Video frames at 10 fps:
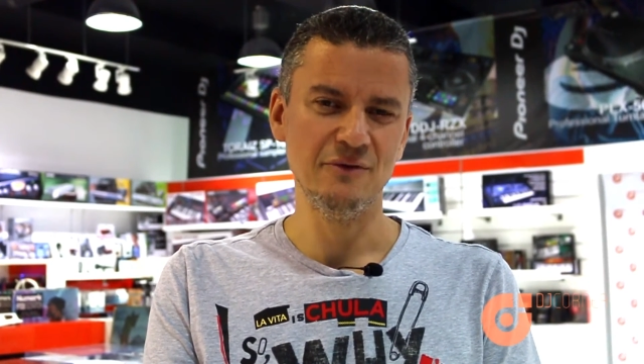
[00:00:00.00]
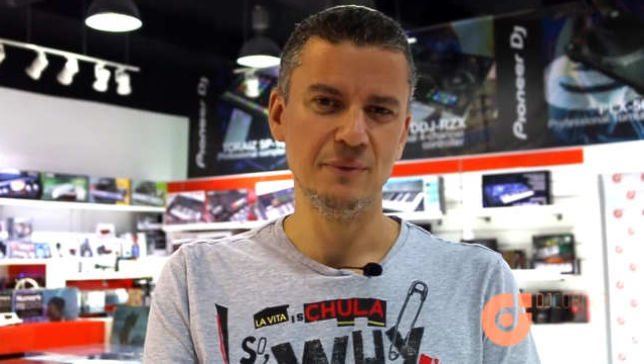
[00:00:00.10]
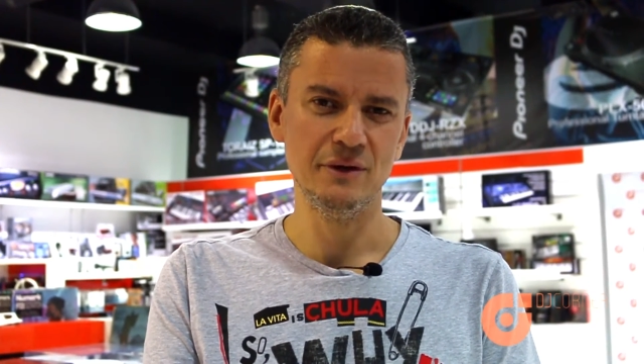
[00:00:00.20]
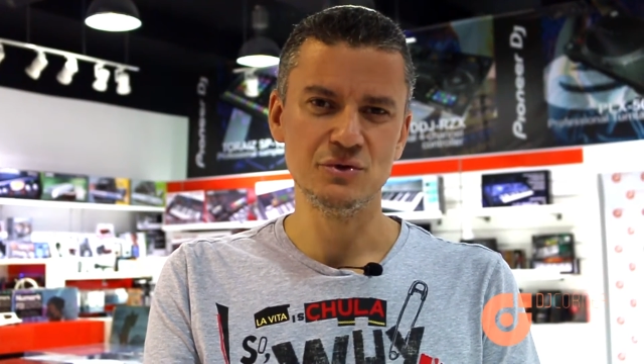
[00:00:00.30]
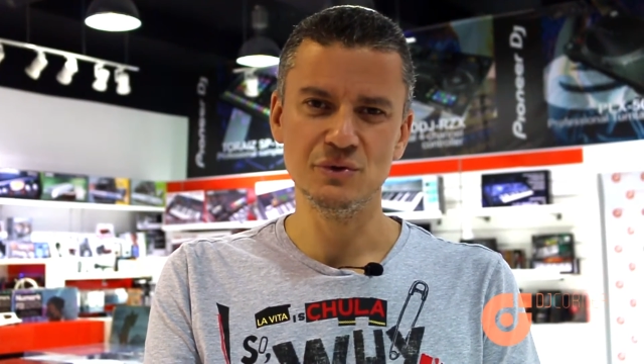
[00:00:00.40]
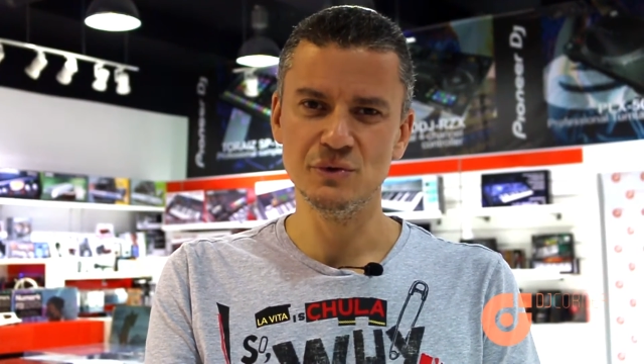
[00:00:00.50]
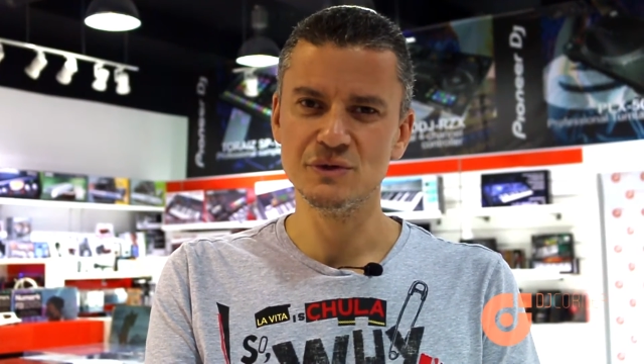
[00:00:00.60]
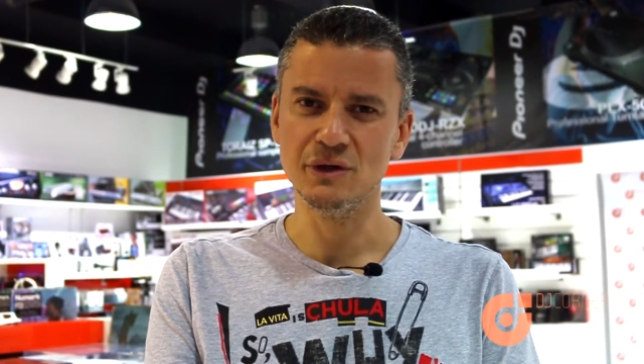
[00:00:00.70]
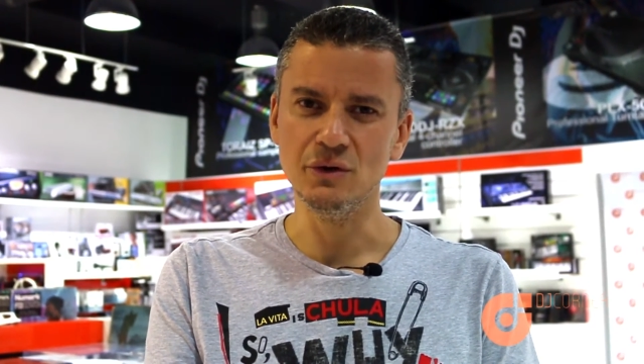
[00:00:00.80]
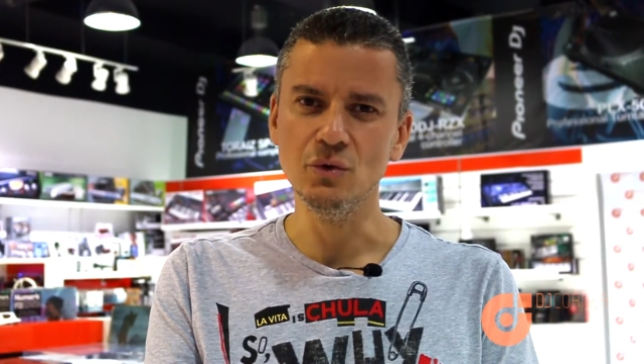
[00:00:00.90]
have been
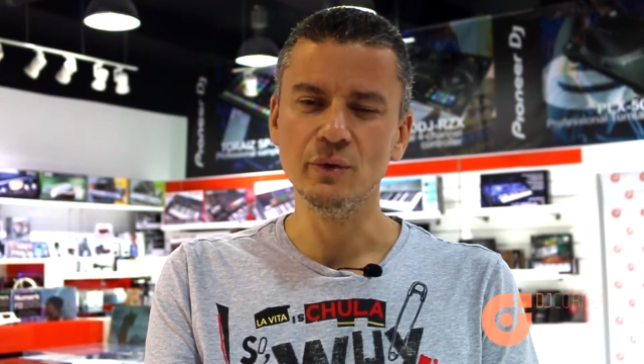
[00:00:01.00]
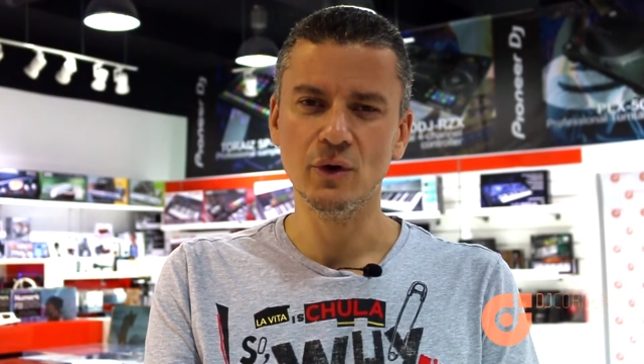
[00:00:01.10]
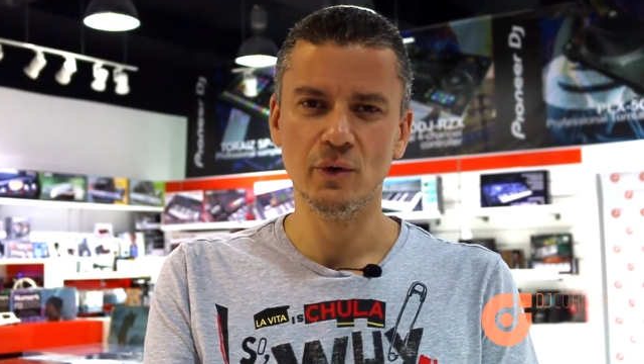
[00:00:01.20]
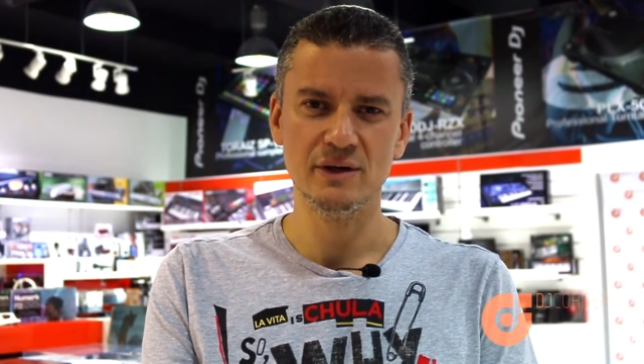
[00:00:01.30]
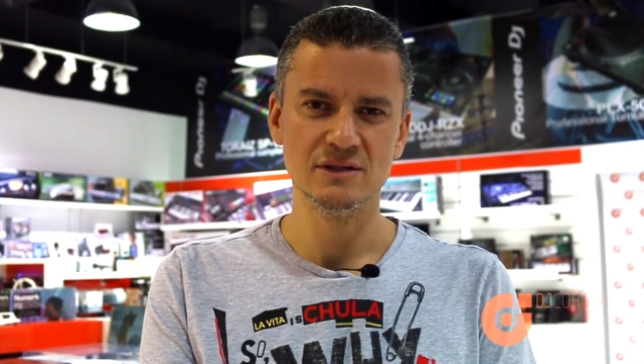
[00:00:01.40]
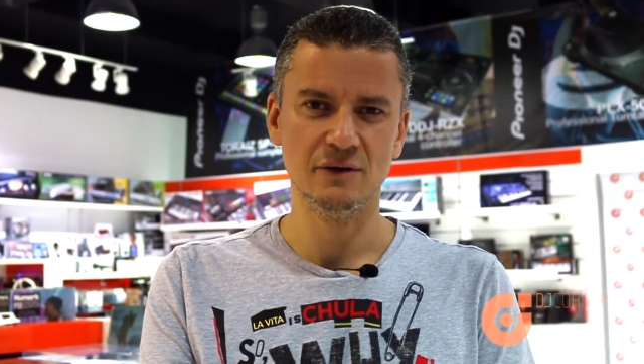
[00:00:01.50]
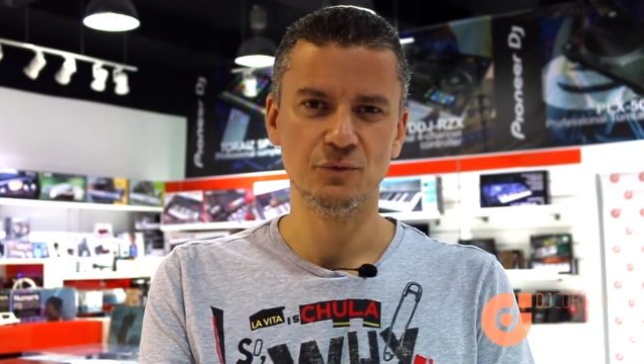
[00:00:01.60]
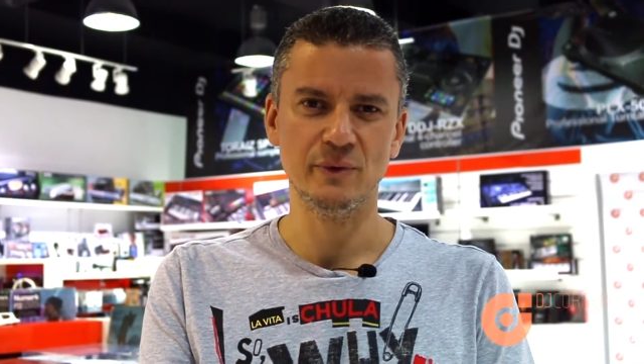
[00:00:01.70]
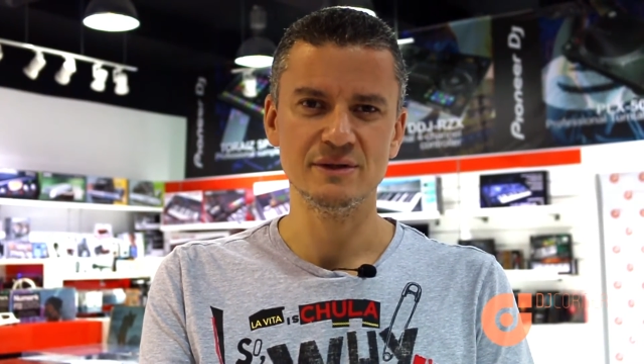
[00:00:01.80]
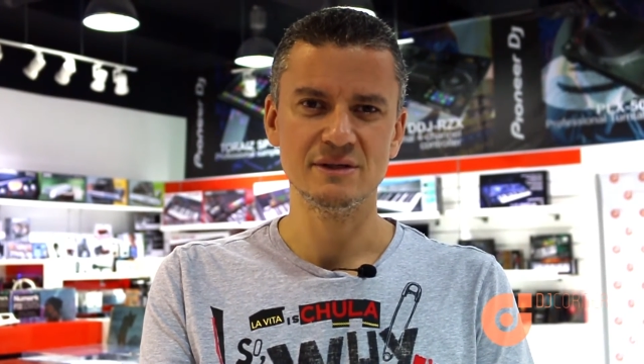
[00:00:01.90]
introducing new recording
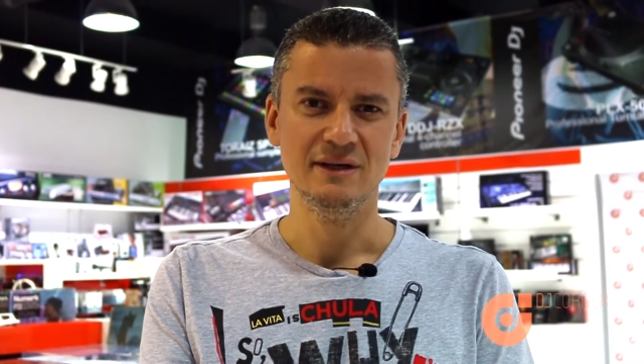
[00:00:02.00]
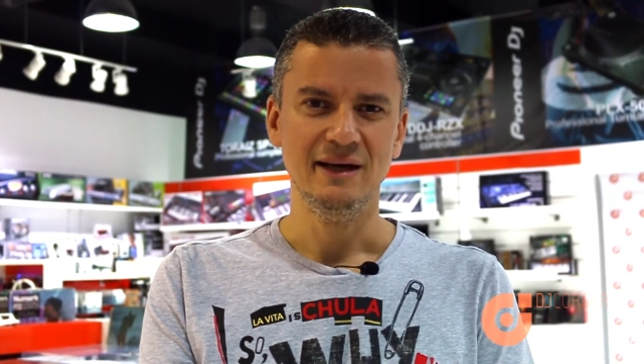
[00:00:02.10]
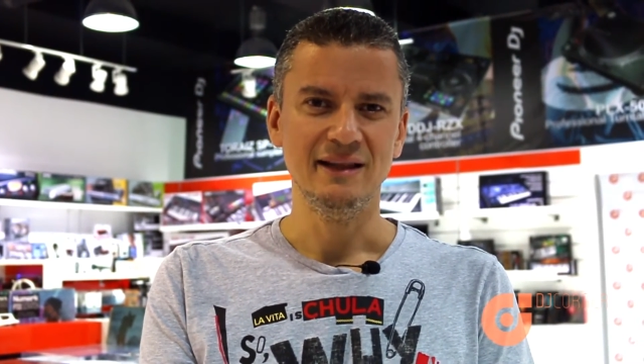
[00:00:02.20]
softwares